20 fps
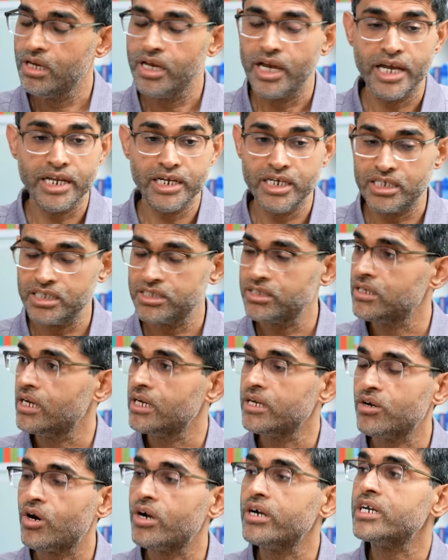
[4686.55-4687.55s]
And it is
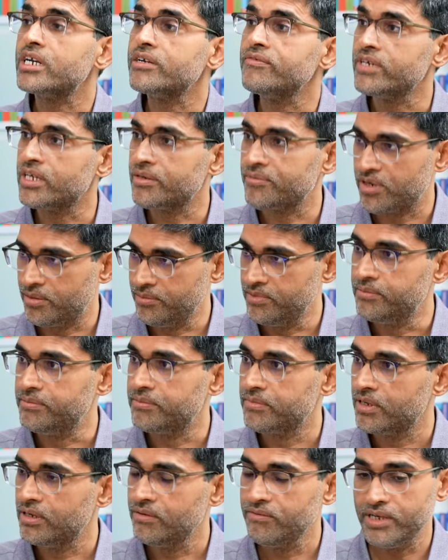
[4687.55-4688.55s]
a non-trivial problem.
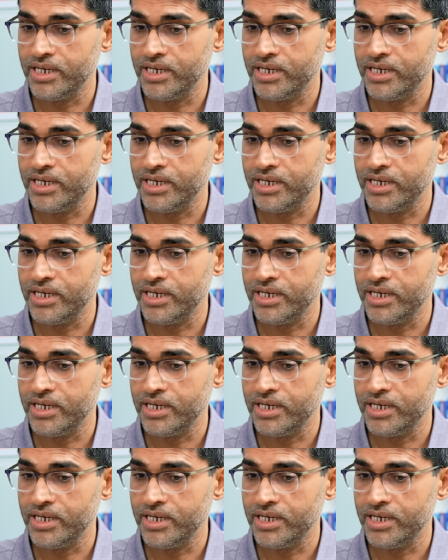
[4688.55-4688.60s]
Right.